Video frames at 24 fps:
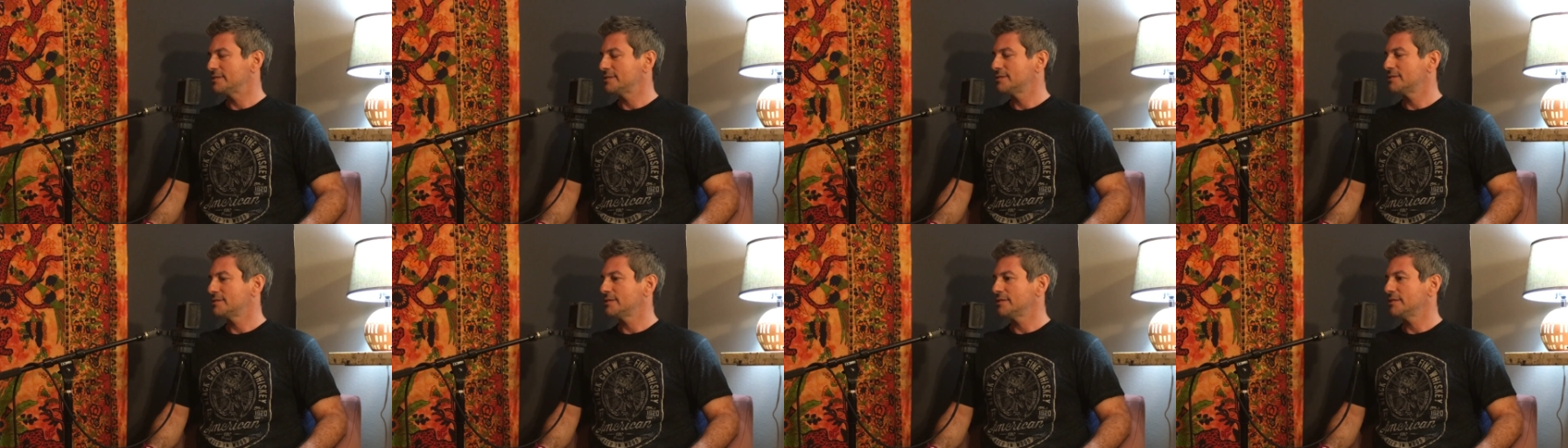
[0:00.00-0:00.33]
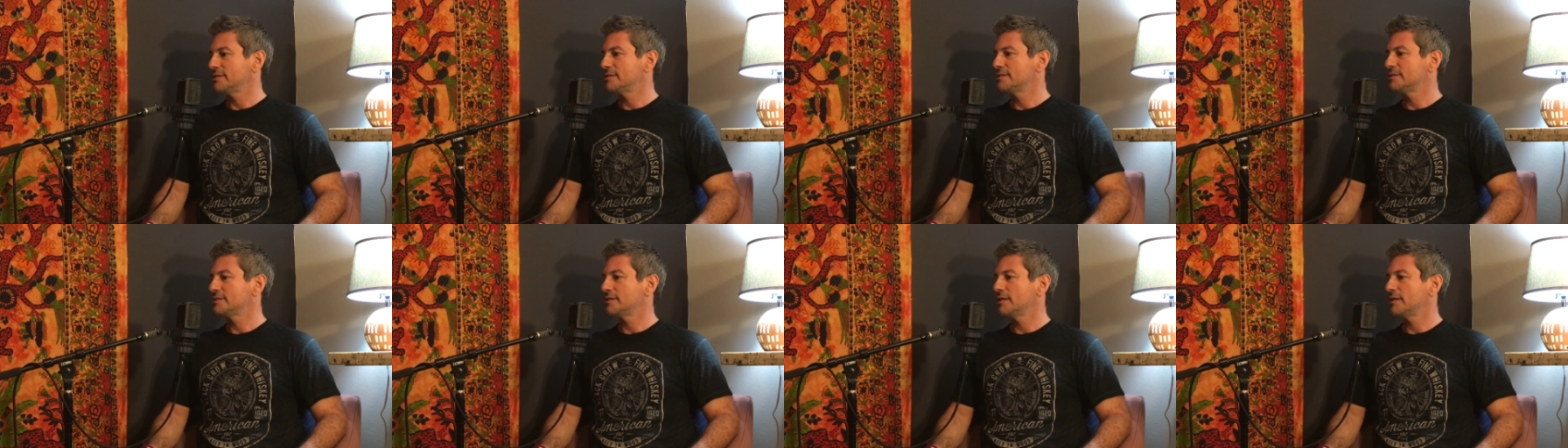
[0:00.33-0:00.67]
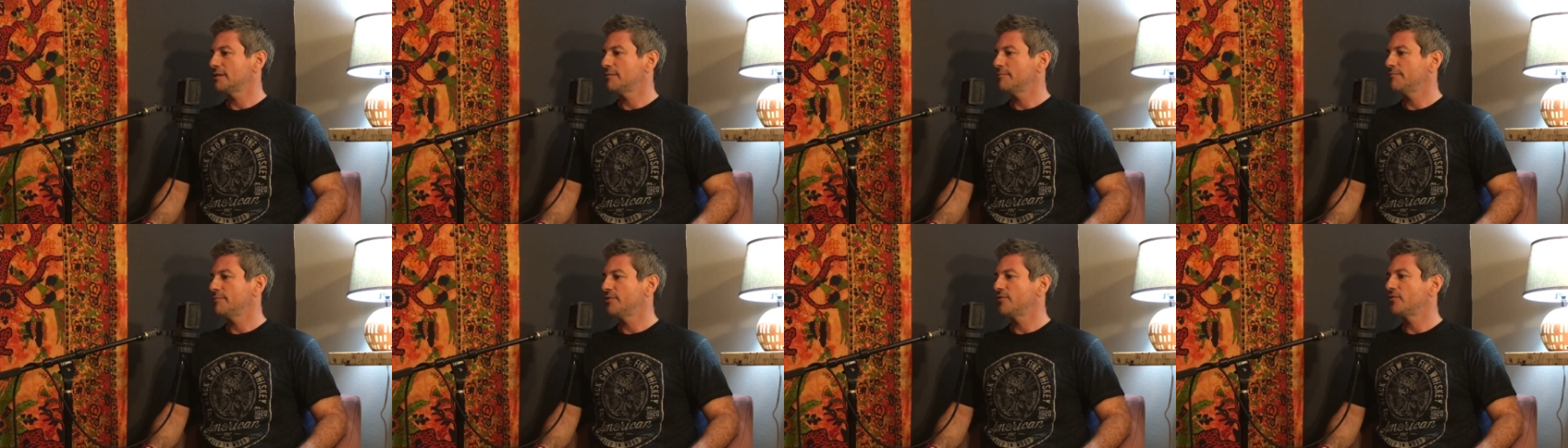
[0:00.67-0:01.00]
It's
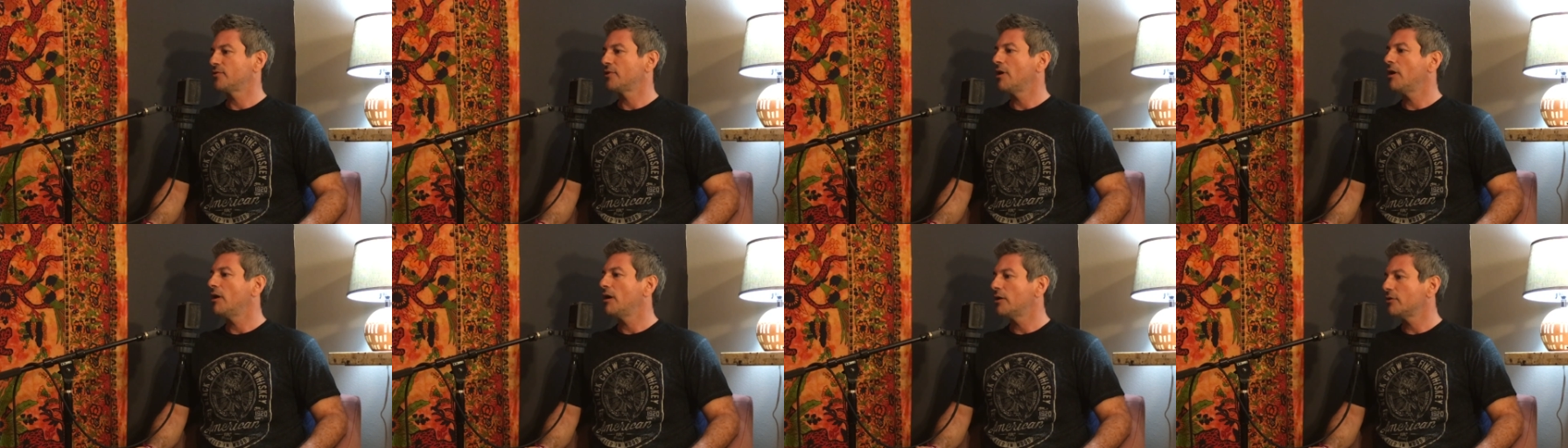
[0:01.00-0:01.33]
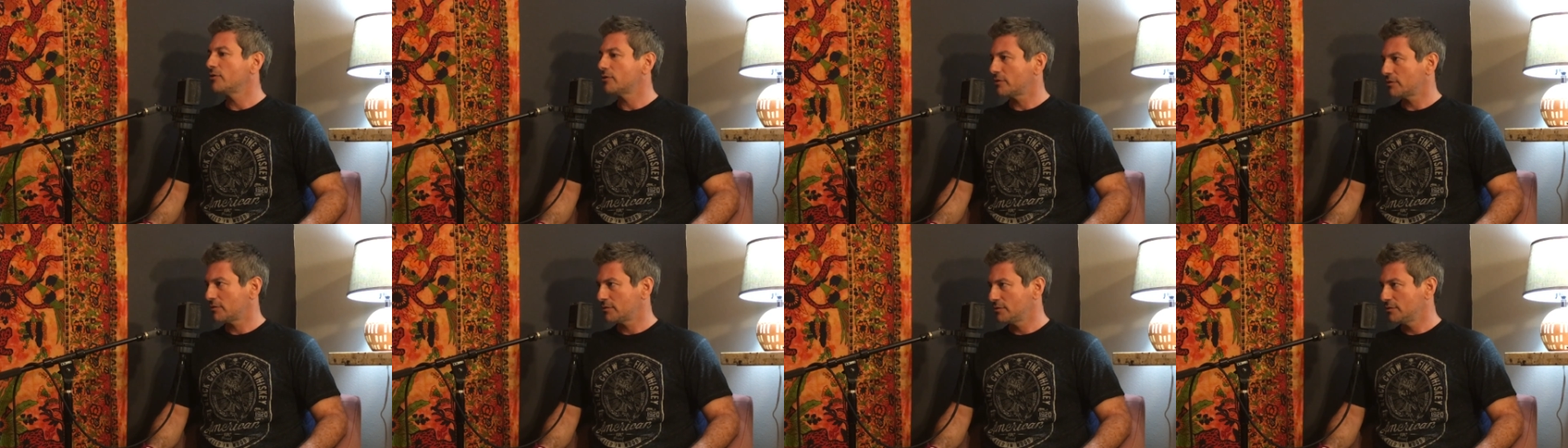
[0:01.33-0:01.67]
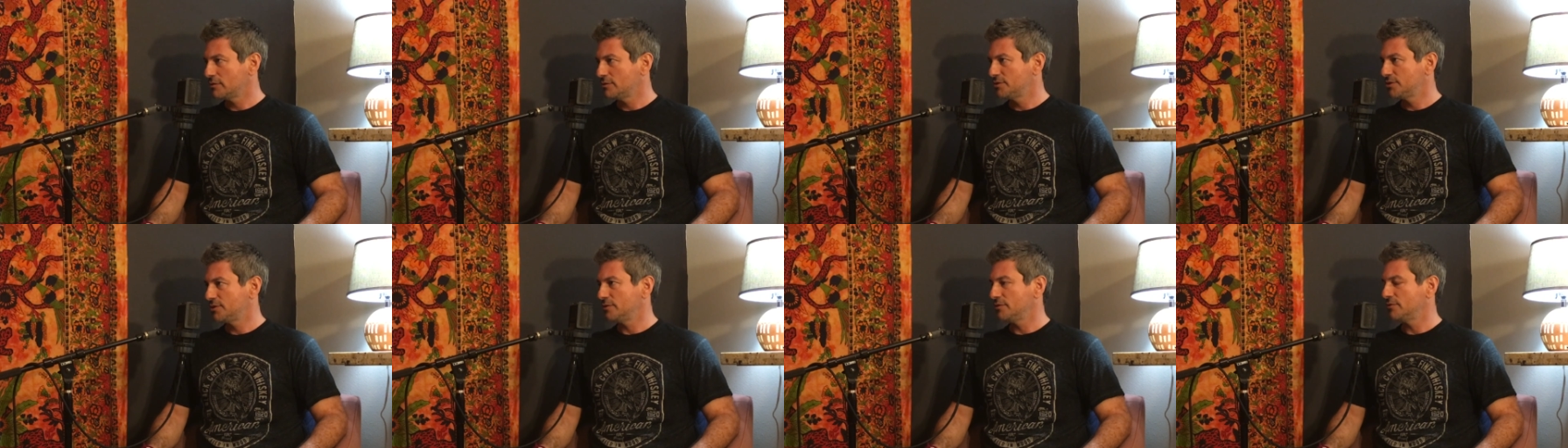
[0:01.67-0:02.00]
an honor
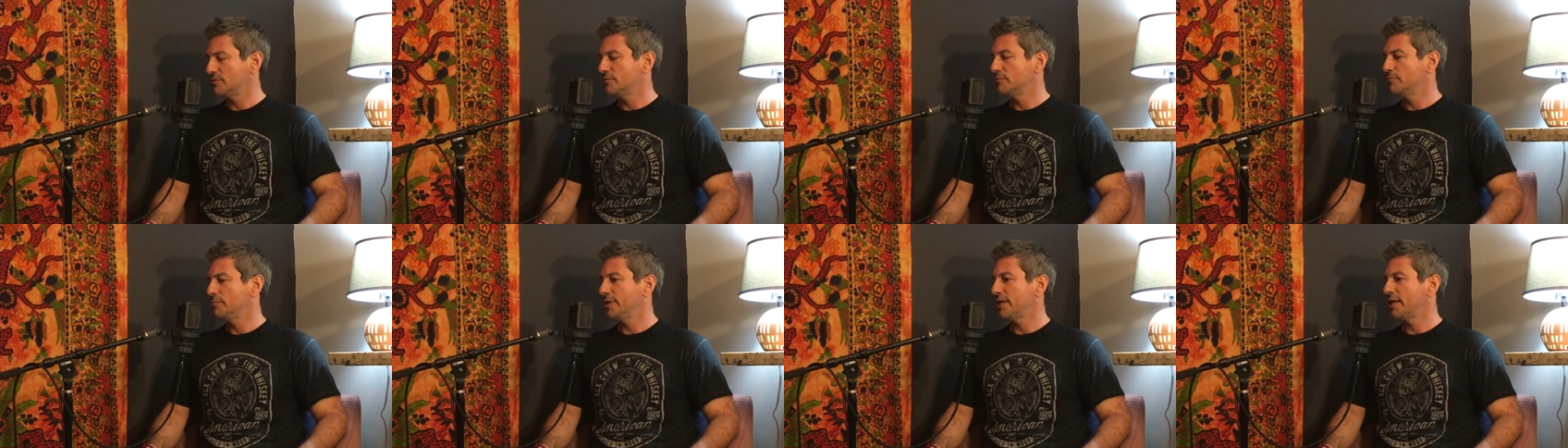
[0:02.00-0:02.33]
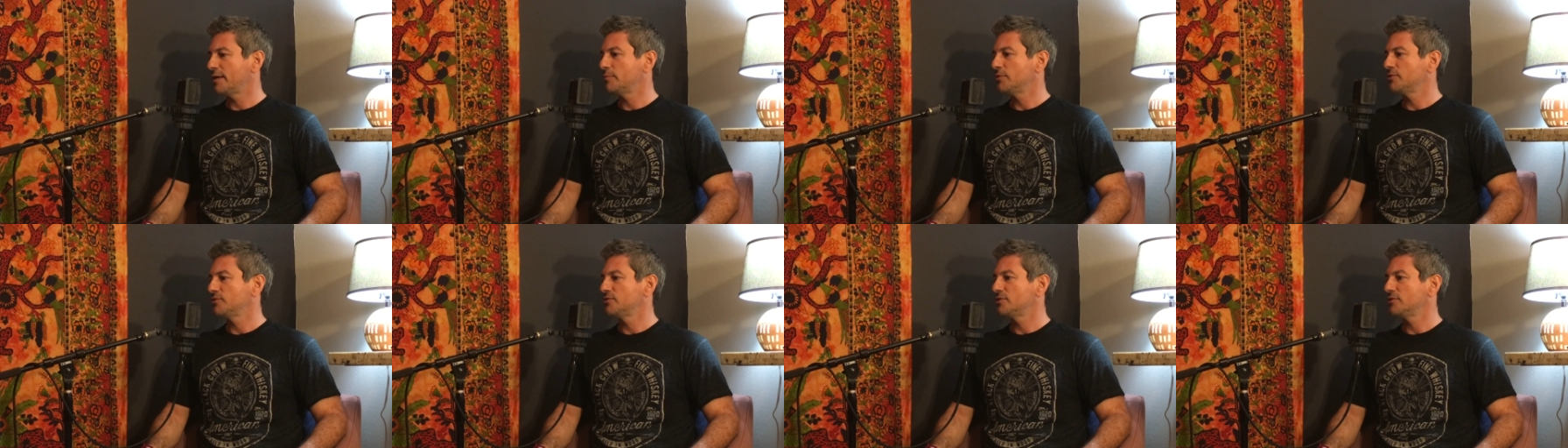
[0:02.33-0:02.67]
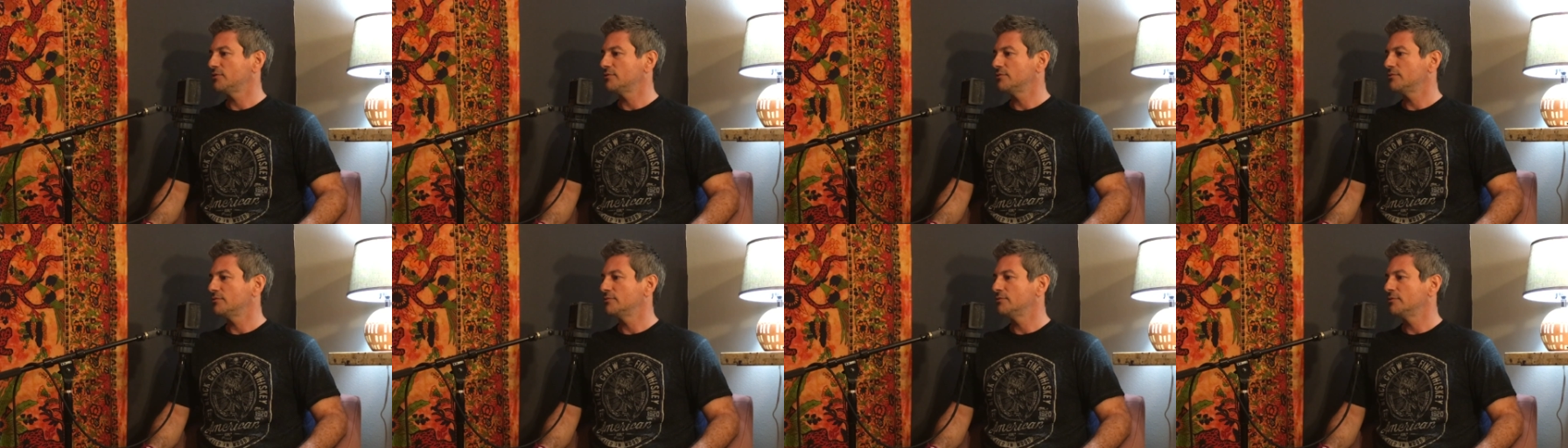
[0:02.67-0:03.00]
to be able
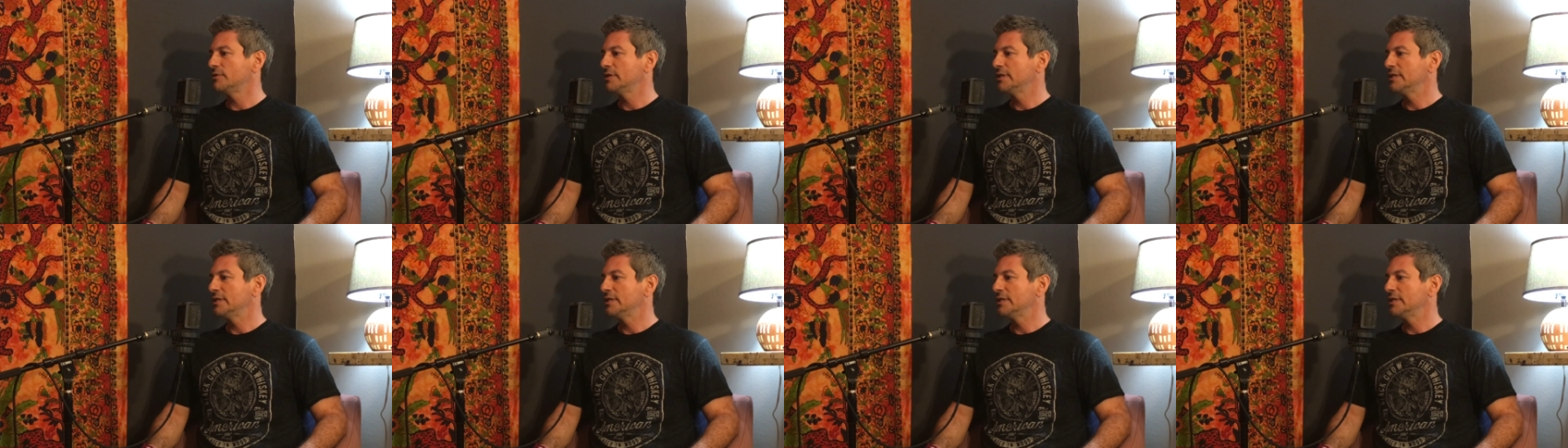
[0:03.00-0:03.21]
to